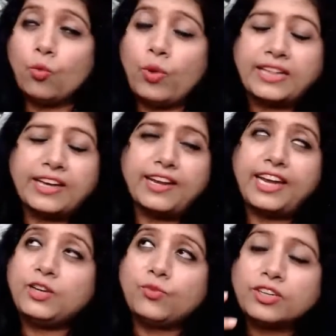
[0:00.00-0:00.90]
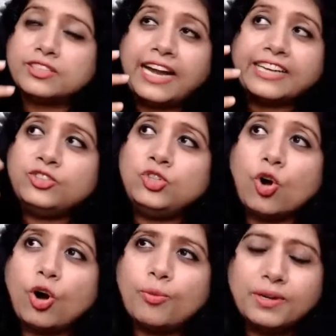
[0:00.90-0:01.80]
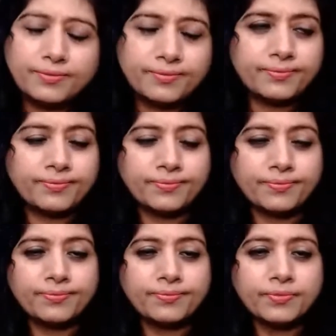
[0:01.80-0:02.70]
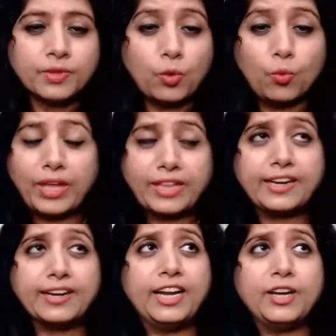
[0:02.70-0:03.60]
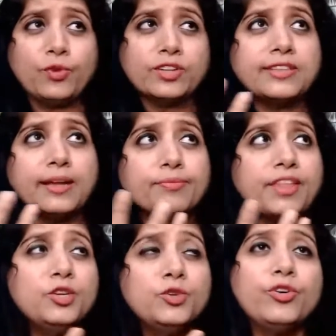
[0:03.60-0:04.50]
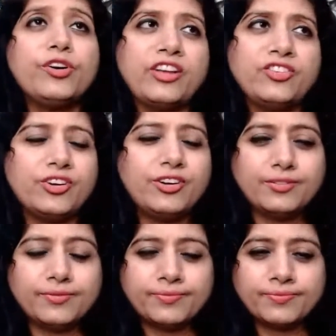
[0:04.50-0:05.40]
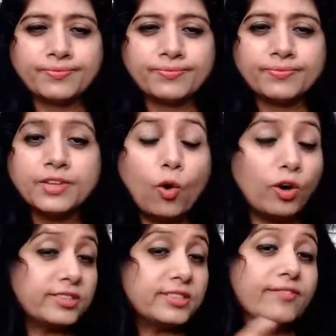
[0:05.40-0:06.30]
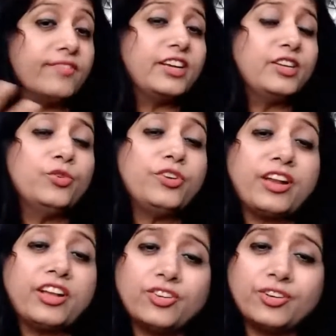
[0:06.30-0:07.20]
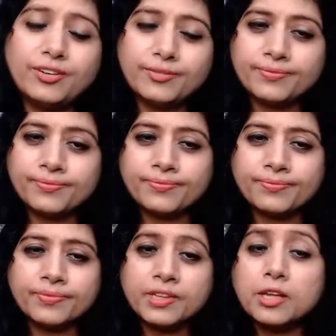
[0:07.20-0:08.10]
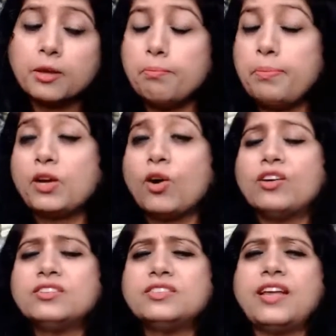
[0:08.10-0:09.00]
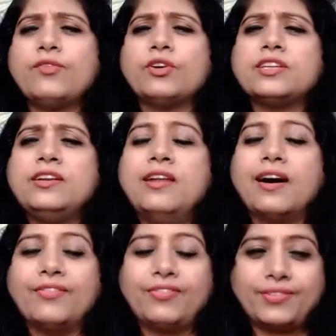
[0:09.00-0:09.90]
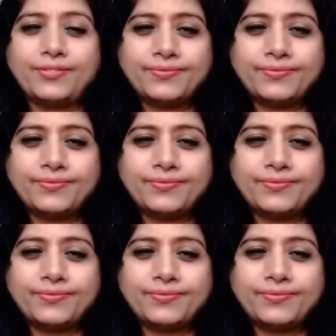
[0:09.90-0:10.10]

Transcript: whether it was that job, whether it was something you treasured or someone you treasured, because there was love,